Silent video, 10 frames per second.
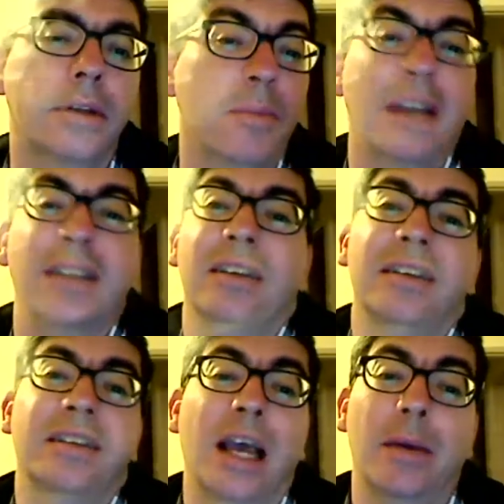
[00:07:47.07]
So
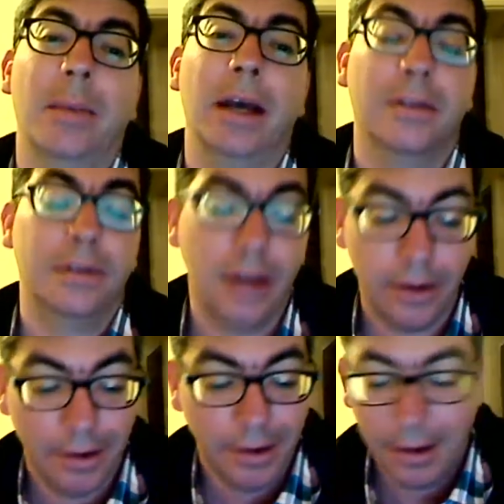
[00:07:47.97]
basically the same amount.
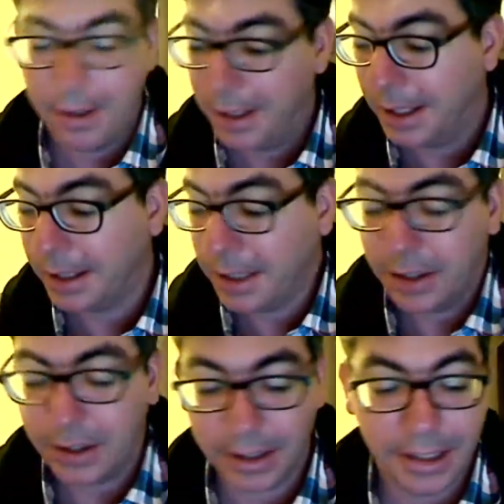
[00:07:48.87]
So
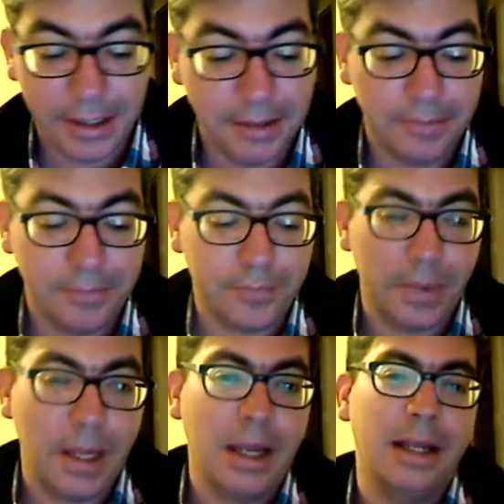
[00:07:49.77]
essentially,
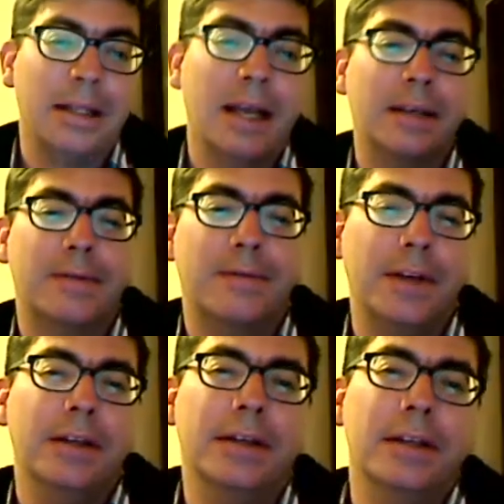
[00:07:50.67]
it does
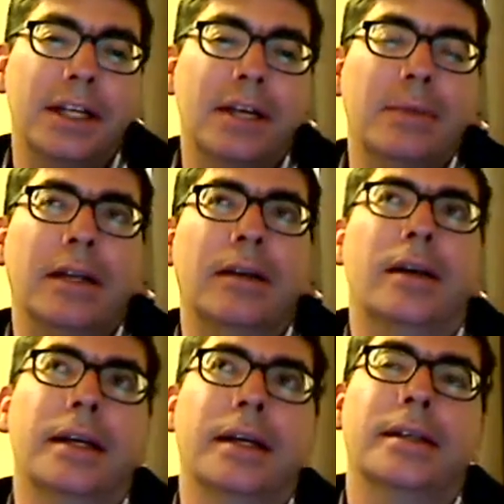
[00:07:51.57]
feel a little bit,
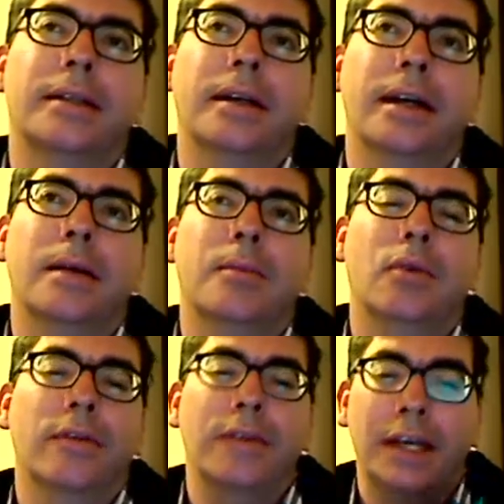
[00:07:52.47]
I guess,
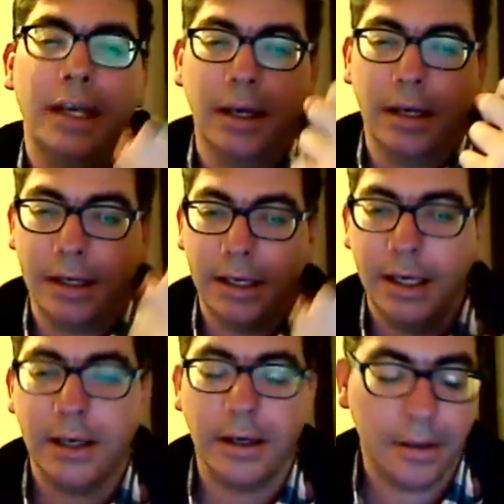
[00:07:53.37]
more of a
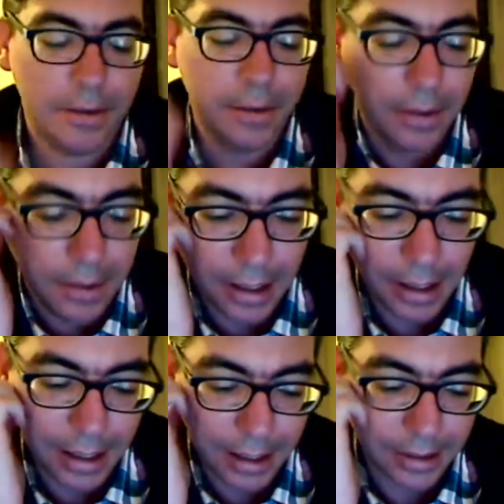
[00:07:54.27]
kick,
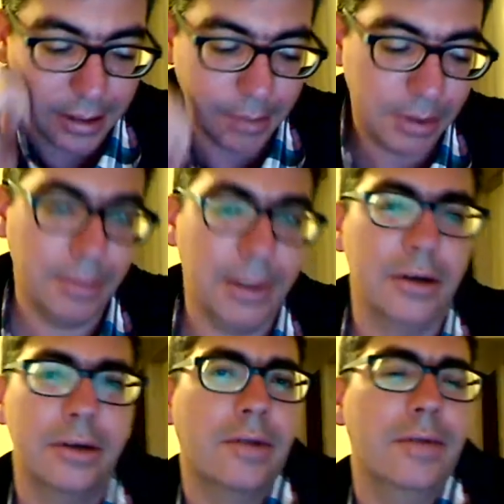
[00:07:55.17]
simply
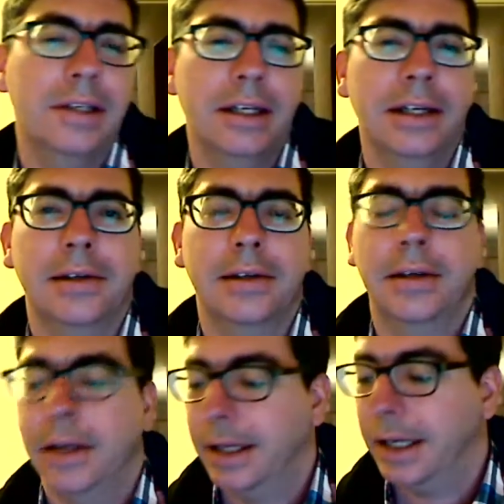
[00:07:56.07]
because obviously
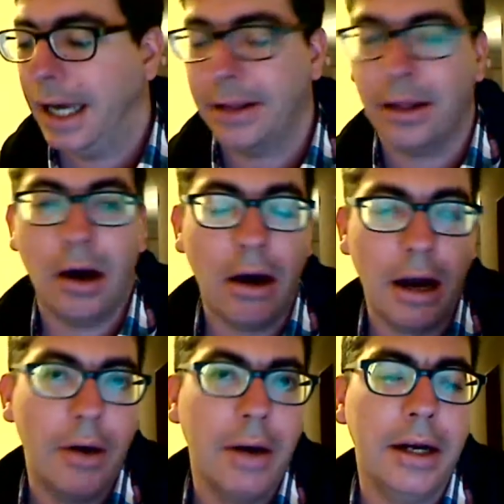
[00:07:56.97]
it's at the
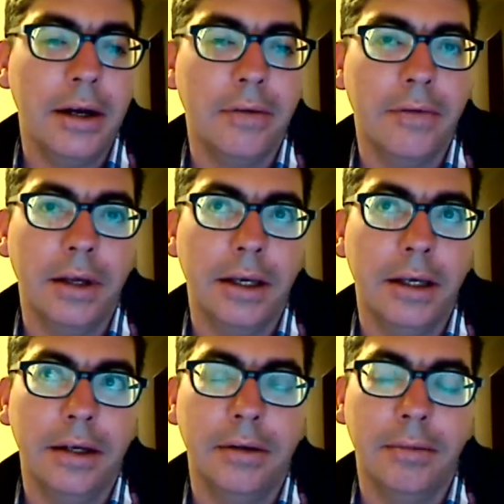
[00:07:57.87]
higher end of
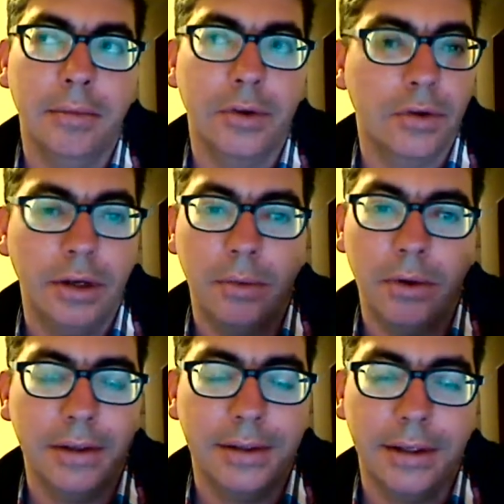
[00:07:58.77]
the
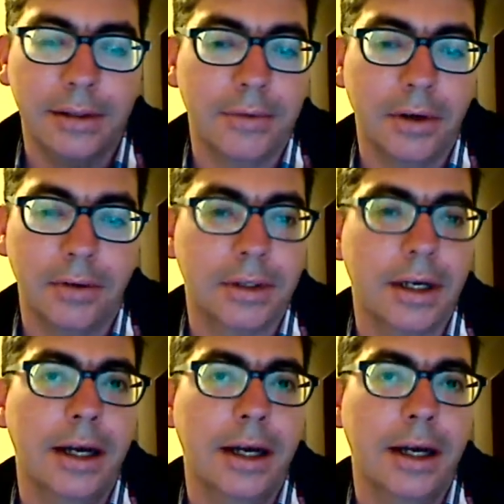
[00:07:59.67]
3.6 volt